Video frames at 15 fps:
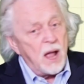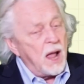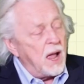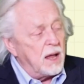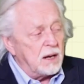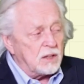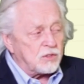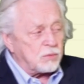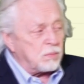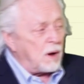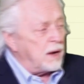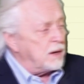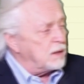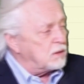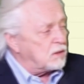And it's
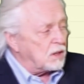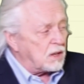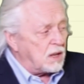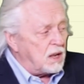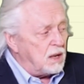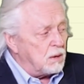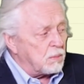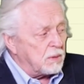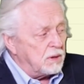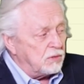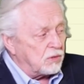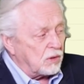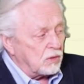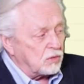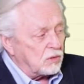right into key
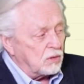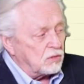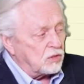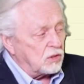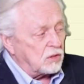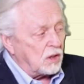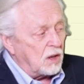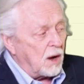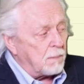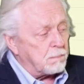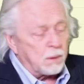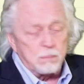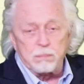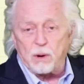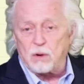resistance at the
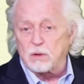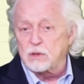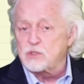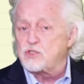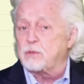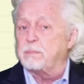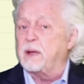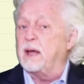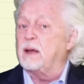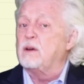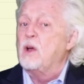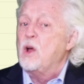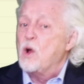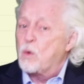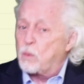upper Bollinger Band,
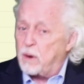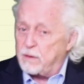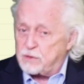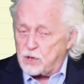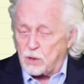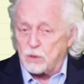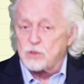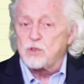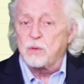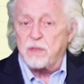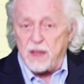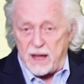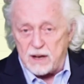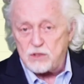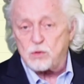where I've told you
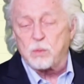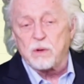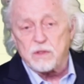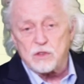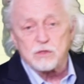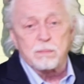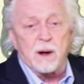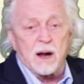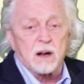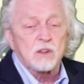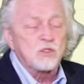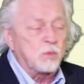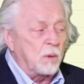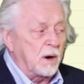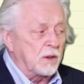that is where this
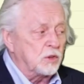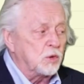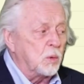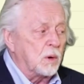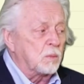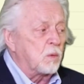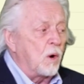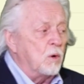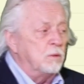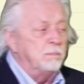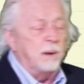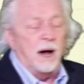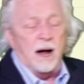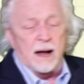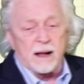market's run into a
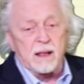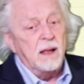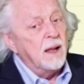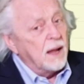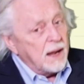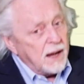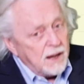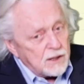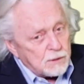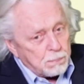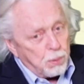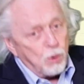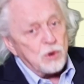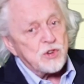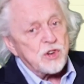roadblock. It's
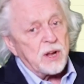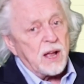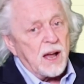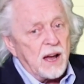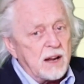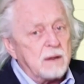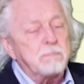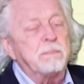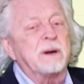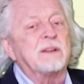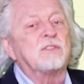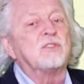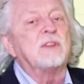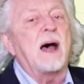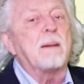pushing on it, but
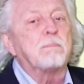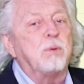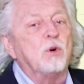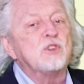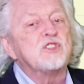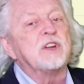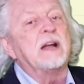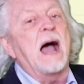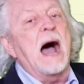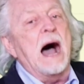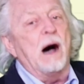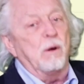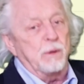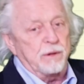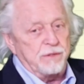it's not pushing
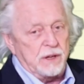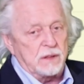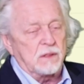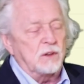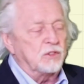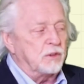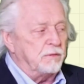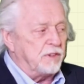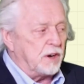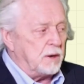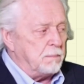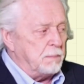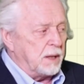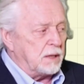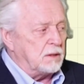out of it. There's a very
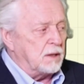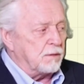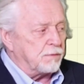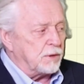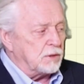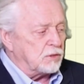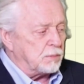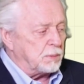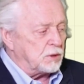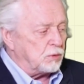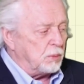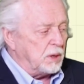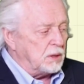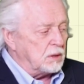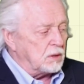big difference
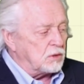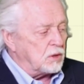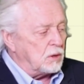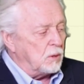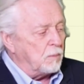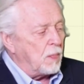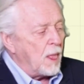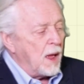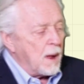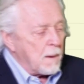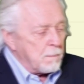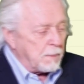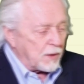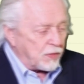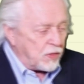between the two,
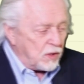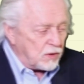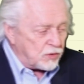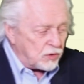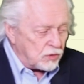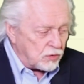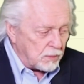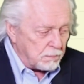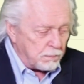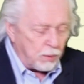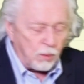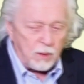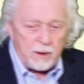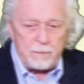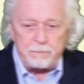but this is
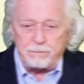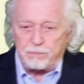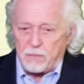important.